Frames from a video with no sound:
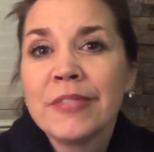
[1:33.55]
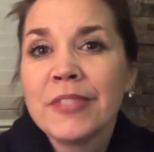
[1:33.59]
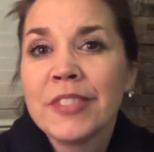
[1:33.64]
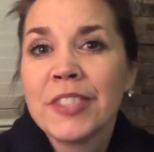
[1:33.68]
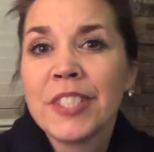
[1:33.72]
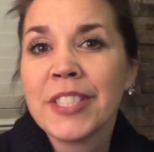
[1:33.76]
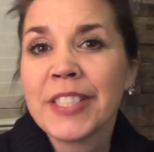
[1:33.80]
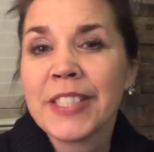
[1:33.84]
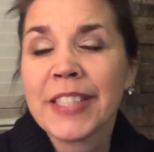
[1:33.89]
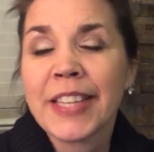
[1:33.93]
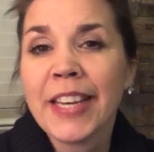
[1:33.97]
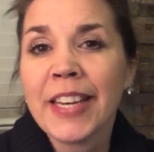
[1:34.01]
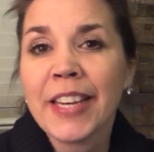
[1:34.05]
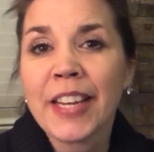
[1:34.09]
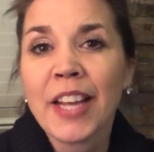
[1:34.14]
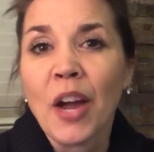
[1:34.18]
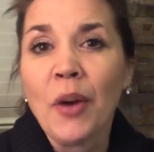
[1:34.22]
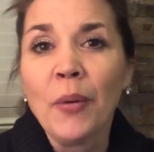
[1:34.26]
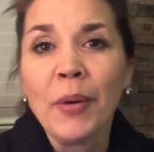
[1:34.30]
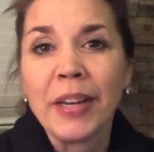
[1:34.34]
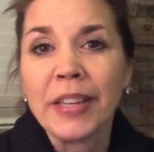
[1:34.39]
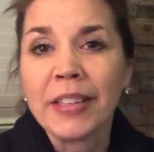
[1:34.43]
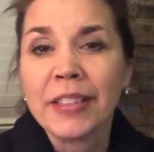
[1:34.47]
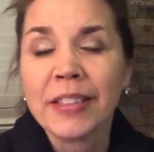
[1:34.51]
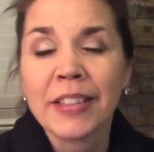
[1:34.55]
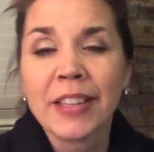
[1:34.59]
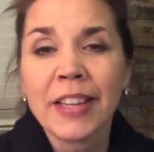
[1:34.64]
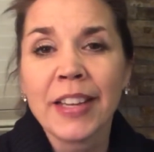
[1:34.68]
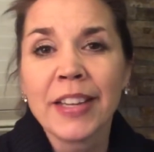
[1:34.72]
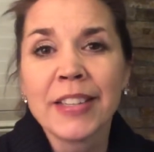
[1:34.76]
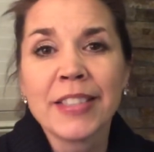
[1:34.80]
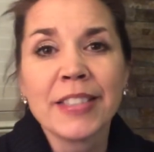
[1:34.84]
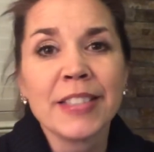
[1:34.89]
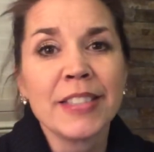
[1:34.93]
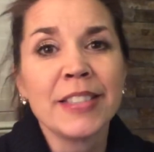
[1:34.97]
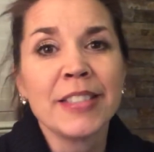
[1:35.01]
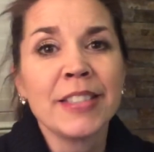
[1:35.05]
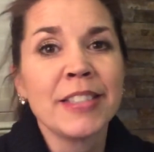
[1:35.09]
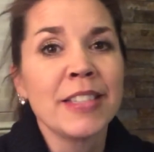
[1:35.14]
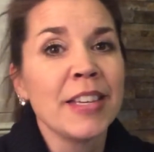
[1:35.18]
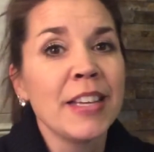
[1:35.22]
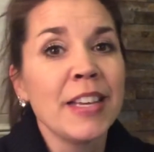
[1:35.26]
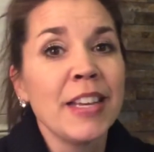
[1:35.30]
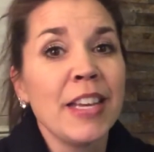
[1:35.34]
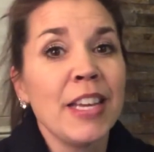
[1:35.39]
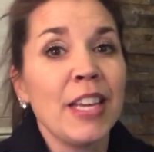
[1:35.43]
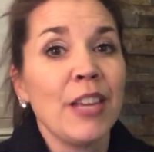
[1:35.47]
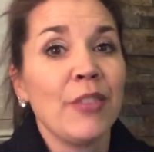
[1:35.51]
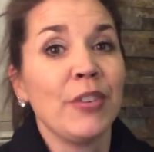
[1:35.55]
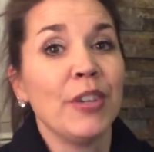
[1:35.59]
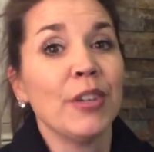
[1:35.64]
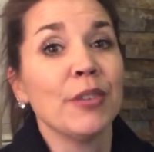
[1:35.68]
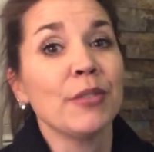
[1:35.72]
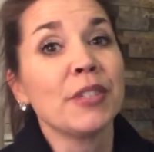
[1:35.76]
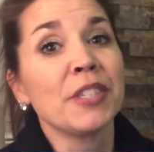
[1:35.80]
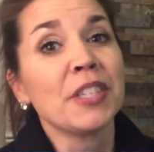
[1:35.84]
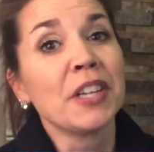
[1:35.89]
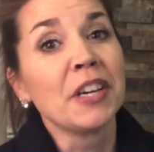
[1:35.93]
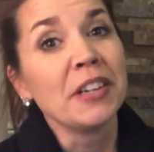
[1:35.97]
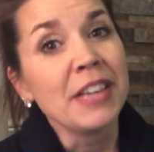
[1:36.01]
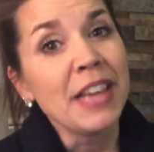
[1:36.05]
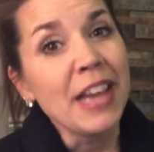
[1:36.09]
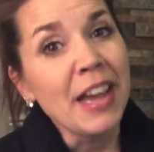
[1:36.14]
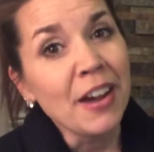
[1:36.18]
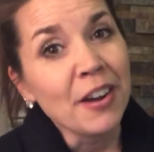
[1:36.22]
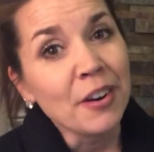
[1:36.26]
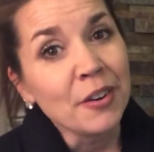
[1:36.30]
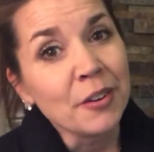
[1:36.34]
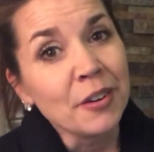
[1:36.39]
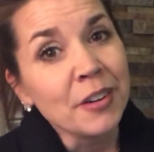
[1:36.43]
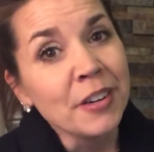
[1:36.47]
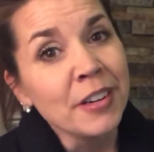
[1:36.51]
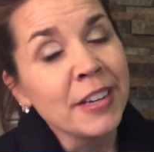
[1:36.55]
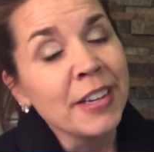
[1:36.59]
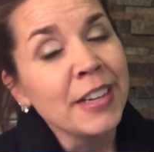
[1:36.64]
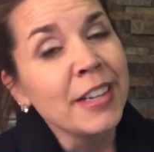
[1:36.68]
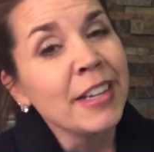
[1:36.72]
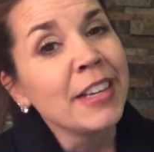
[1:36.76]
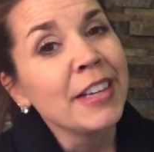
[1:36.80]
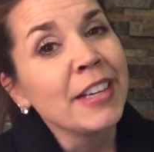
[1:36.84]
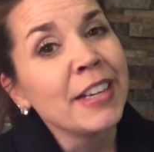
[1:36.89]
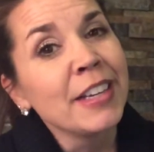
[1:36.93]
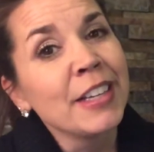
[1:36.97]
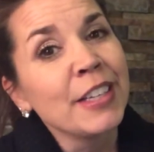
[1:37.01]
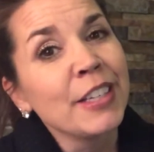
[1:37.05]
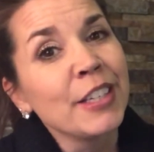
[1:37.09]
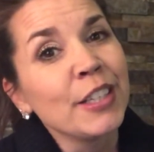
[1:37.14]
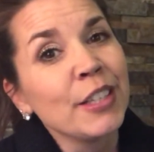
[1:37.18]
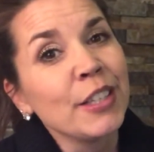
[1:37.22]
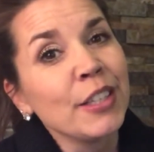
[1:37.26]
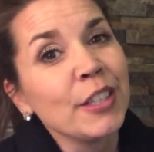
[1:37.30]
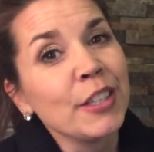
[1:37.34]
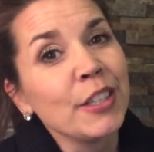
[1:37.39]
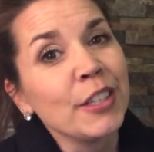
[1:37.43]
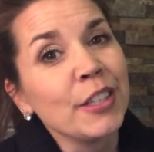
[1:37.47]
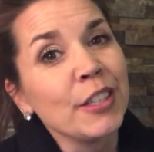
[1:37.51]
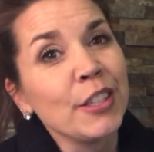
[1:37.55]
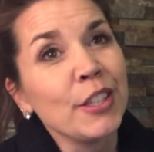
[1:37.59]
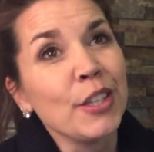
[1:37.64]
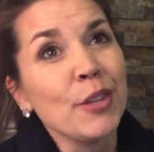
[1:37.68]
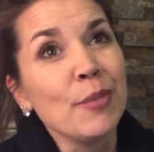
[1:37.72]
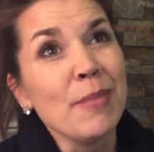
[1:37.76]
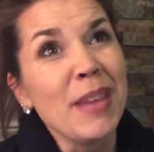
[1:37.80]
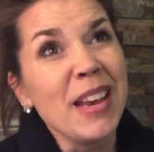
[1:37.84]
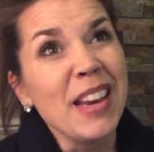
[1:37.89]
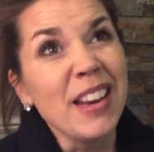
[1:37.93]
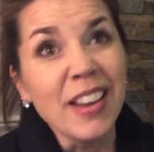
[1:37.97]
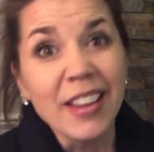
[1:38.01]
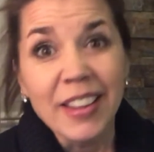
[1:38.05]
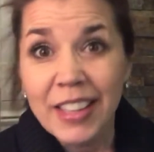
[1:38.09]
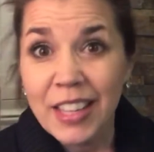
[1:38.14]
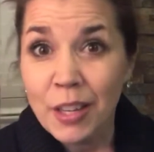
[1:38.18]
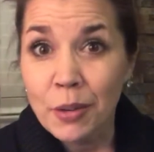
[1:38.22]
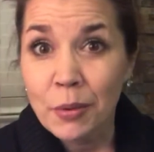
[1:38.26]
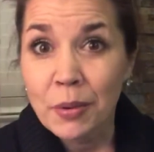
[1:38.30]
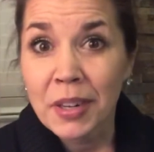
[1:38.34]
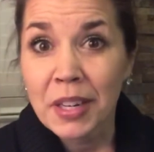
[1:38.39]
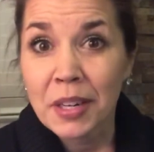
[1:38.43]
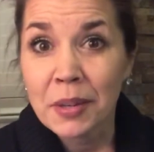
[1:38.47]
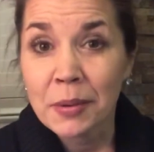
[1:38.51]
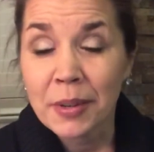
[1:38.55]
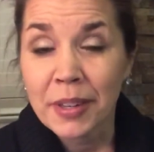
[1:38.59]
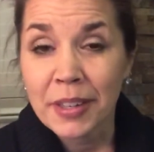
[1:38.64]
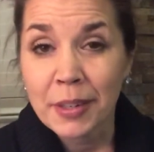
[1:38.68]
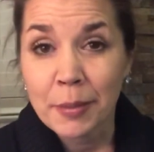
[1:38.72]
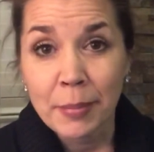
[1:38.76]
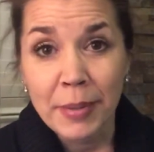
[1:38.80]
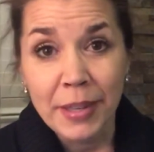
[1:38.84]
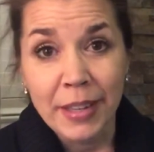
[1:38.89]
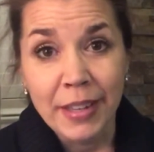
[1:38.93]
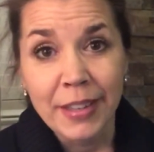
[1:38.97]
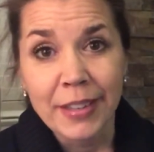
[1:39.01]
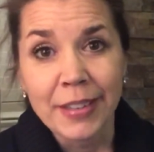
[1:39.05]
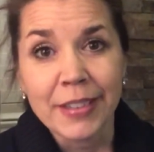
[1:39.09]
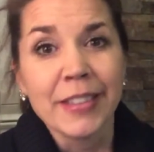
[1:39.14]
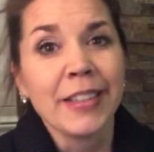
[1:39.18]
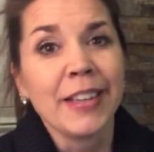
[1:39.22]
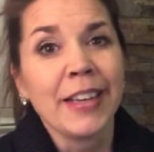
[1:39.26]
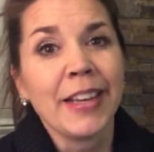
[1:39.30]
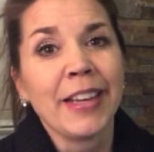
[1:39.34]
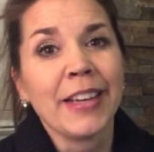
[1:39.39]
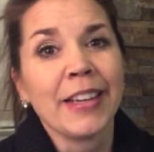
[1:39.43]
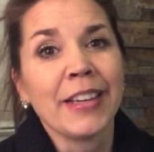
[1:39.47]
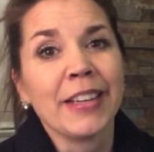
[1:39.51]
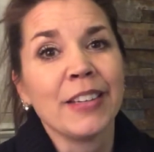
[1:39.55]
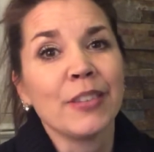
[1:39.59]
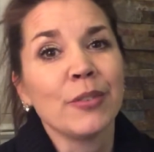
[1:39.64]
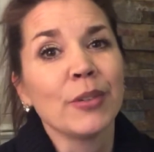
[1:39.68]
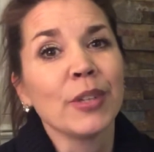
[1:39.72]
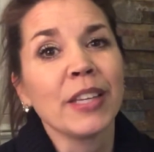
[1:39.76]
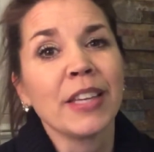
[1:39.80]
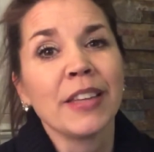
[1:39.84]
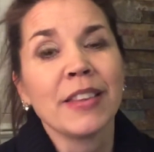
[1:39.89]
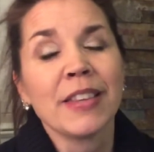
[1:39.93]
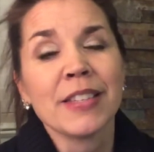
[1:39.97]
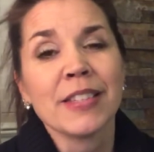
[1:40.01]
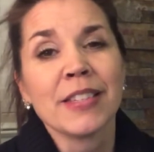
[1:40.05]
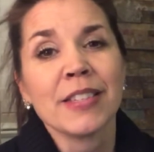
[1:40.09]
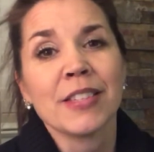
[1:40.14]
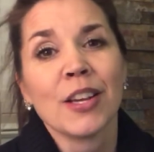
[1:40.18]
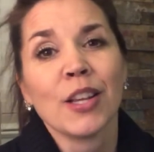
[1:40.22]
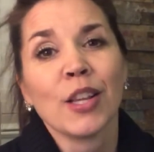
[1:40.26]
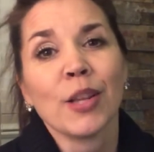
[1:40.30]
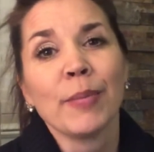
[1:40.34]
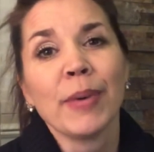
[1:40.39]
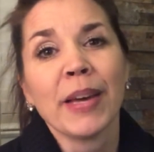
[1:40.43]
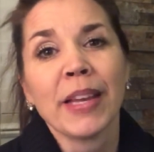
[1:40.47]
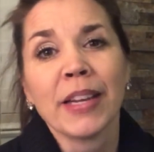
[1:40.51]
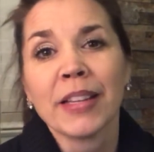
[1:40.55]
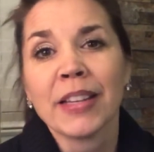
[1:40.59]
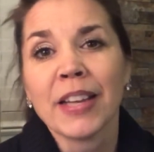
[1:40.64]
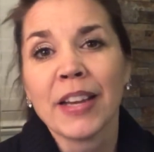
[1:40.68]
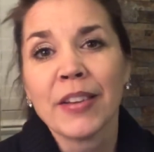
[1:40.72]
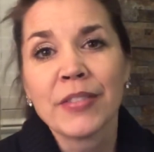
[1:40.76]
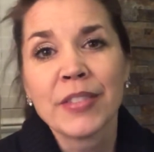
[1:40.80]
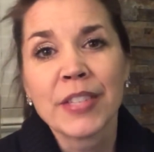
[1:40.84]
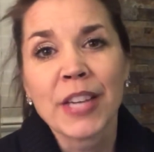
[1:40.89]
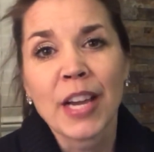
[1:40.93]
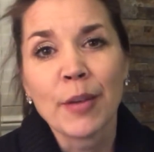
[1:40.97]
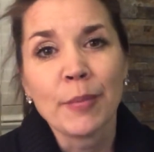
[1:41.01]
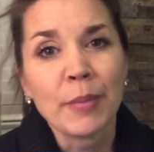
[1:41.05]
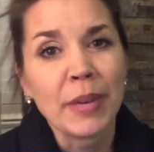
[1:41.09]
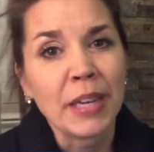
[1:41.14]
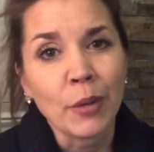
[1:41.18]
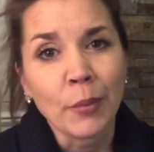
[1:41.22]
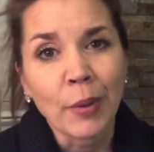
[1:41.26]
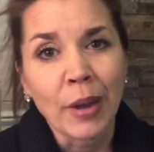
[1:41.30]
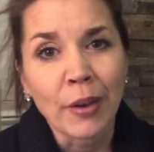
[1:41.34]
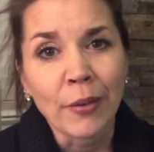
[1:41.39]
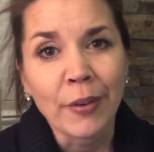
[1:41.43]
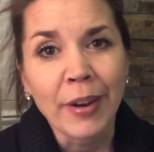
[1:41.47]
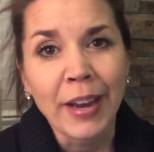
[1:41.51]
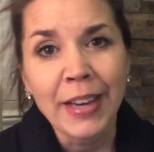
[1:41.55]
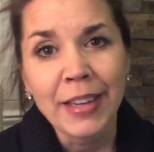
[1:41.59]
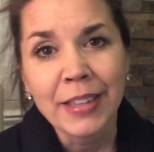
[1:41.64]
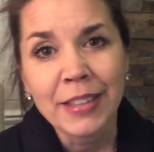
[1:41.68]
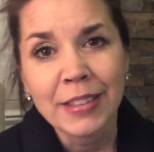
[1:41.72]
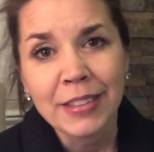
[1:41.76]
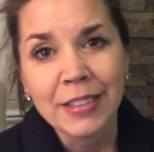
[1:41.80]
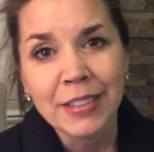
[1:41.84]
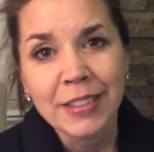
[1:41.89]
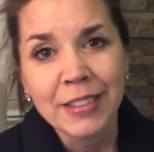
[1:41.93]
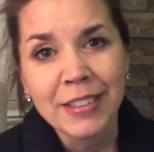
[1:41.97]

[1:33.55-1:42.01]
just get it going. Cause if you don't start now, you may not get where you wanna be. And really this is all about a lifetime anyway, right?